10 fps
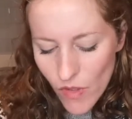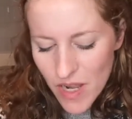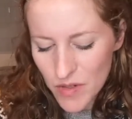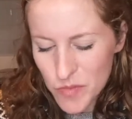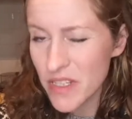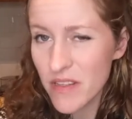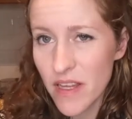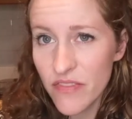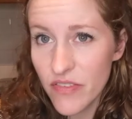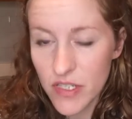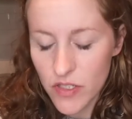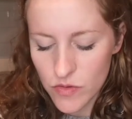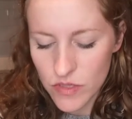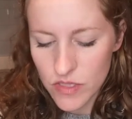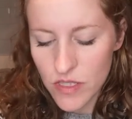I don't really like Fig
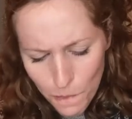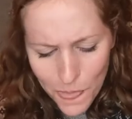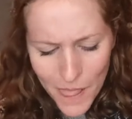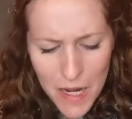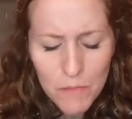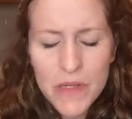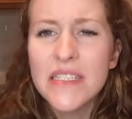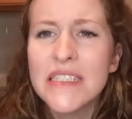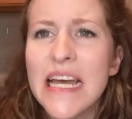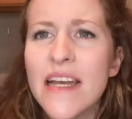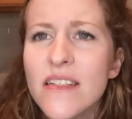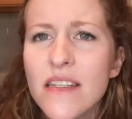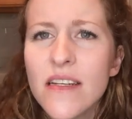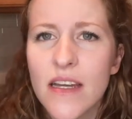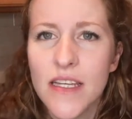Newtons, but it tastes
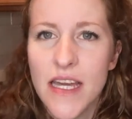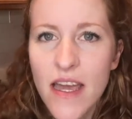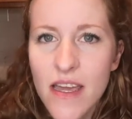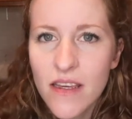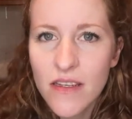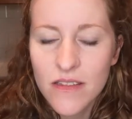like a cake.